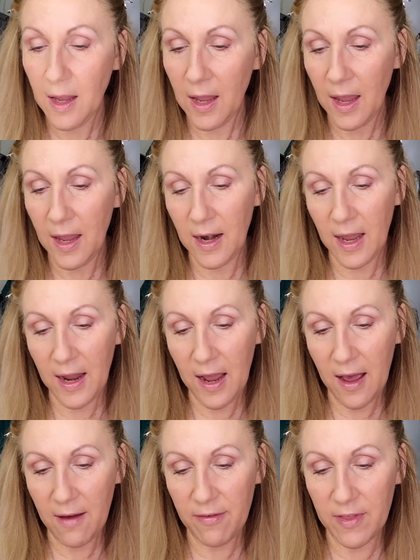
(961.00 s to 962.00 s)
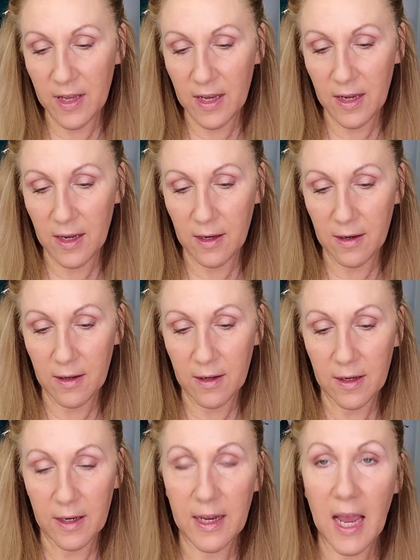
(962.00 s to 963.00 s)
And I have the
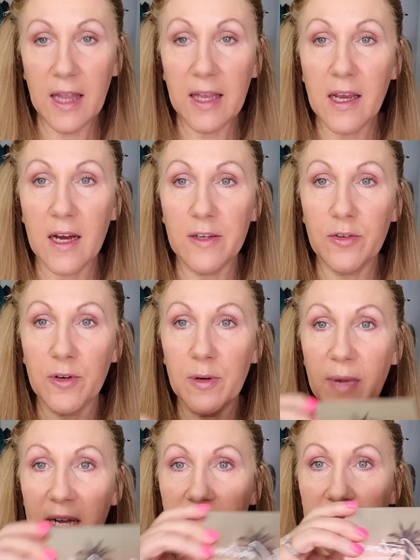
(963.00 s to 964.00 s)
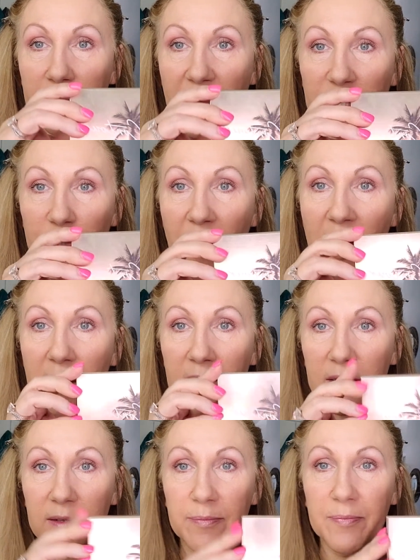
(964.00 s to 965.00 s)
Cali Contour by
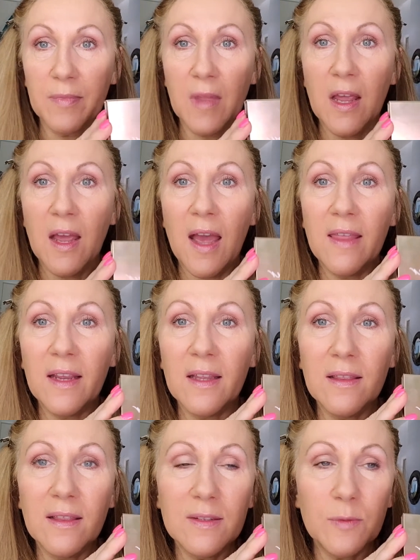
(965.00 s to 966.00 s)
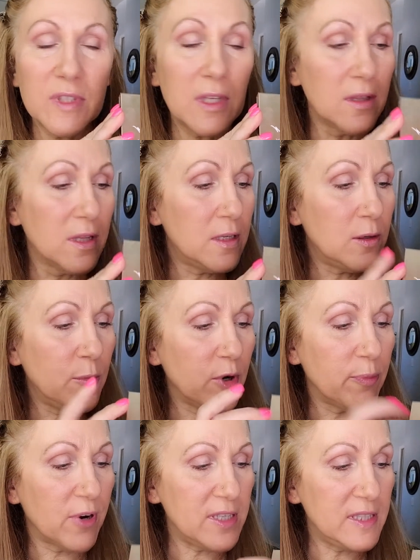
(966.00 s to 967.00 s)
Smashbox. I think this was a little more
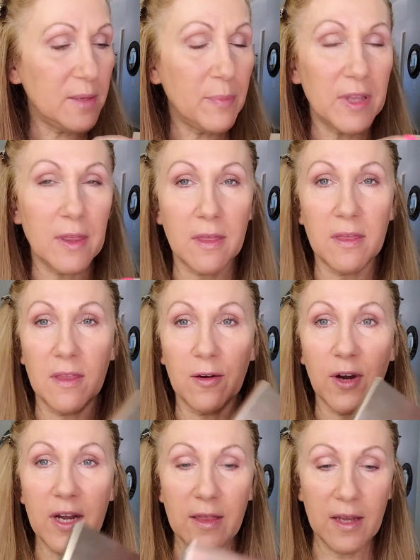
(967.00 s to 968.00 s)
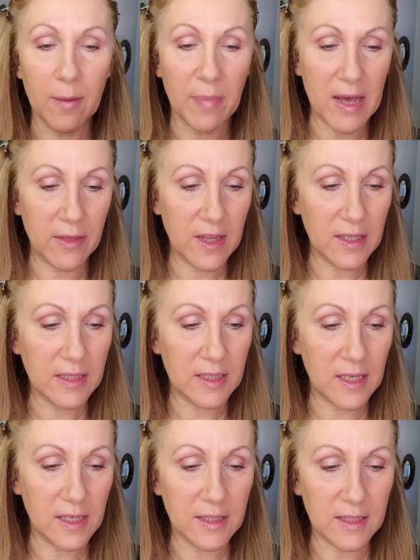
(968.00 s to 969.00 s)
pricey, but the great thing about this
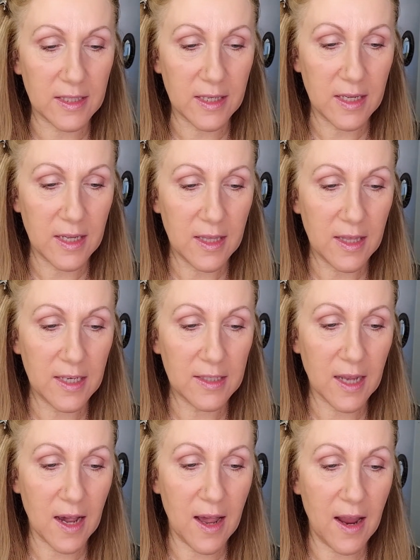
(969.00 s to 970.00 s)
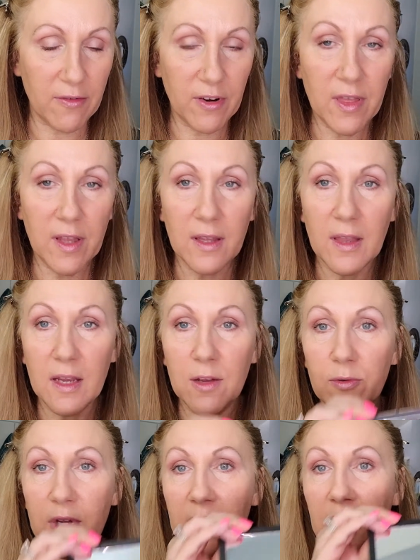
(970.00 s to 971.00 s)
is that it's got everything that you
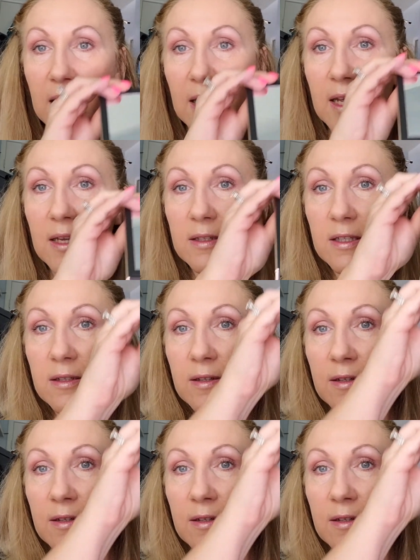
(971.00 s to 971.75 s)
need in it.